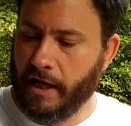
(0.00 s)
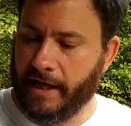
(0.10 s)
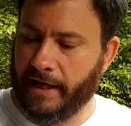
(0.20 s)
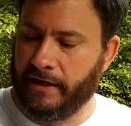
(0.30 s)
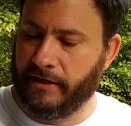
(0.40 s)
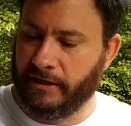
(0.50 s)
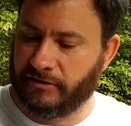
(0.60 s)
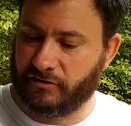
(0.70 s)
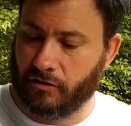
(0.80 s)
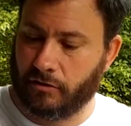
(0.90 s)
and
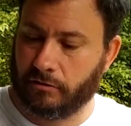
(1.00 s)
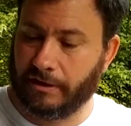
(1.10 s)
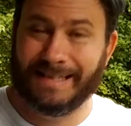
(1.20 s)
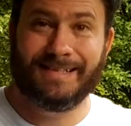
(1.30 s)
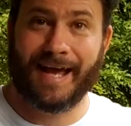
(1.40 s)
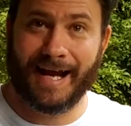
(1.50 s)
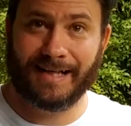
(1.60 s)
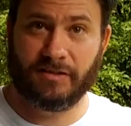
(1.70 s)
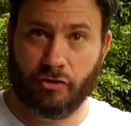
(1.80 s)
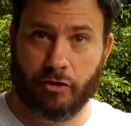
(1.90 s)
installed
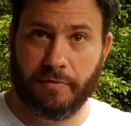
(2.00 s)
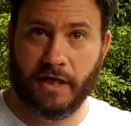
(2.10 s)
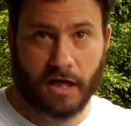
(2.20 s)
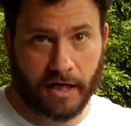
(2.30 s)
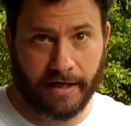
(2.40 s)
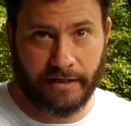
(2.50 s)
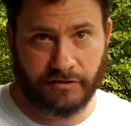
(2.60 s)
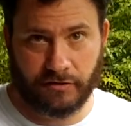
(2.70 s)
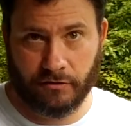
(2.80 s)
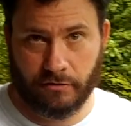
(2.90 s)
taxidermy
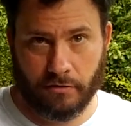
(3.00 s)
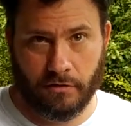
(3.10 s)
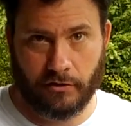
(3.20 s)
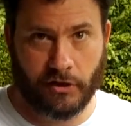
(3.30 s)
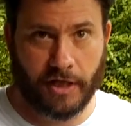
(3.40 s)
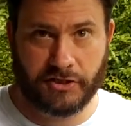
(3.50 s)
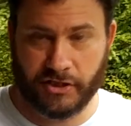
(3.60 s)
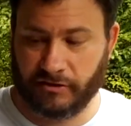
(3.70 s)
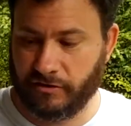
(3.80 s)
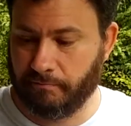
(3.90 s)
eyes. They're not
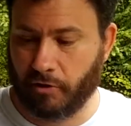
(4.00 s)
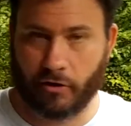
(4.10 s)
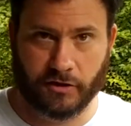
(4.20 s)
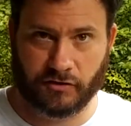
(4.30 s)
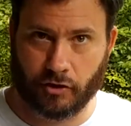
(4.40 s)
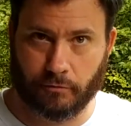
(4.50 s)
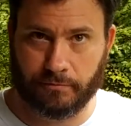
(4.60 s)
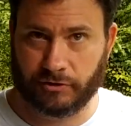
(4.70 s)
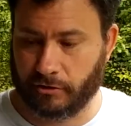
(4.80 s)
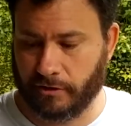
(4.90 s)
just part of the
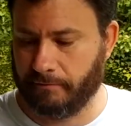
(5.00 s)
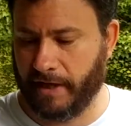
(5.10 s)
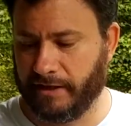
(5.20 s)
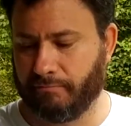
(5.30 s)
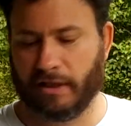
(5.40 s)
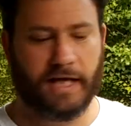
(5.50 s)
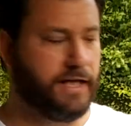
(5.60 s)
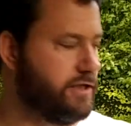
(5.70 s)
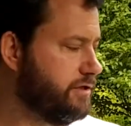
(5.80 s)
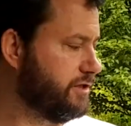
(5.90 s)
sculpture and painted
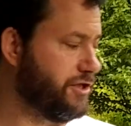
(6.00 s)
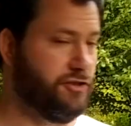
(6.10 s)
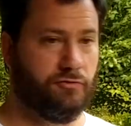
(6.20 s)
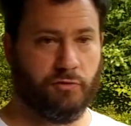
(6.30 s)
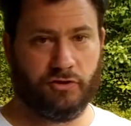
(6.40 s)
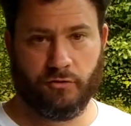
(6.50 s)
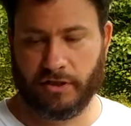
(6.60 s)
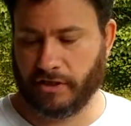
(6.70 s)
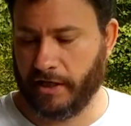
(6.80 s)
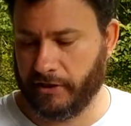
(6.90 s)
black like you would do with
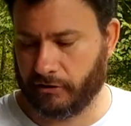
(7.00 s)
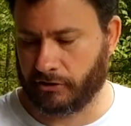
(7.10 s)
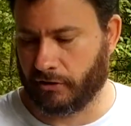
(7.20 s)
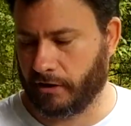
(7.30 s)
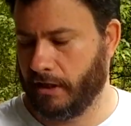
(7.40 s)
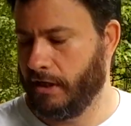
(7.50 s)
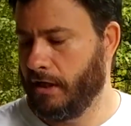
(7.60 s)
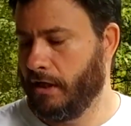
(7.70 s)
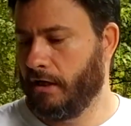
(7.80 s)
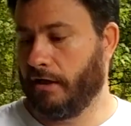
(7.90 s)
a tinier shark.
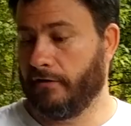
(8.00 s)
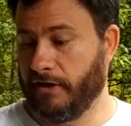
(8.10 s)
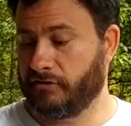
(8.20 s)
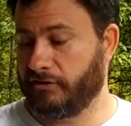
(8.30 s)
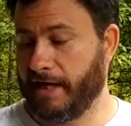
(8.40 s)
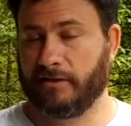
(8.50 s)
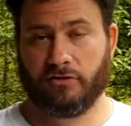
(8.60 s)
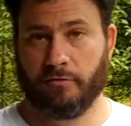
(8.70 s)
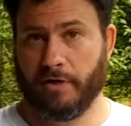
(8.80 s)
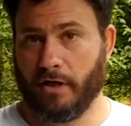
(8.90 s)
These are
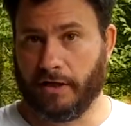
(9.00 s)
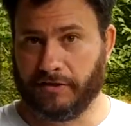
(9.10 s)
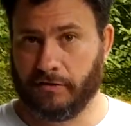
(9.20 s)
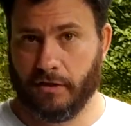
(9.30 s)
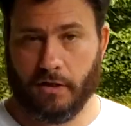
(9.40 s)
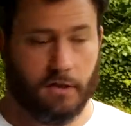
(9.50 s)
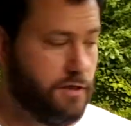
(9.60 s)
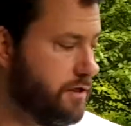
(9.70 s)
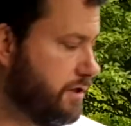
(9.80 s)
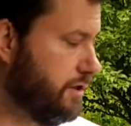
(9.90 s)
taxidermy eyes.
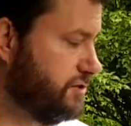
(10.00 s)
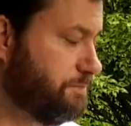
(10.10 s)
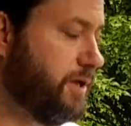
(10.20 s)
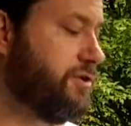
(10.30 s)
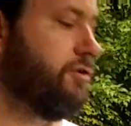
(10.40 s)
Spared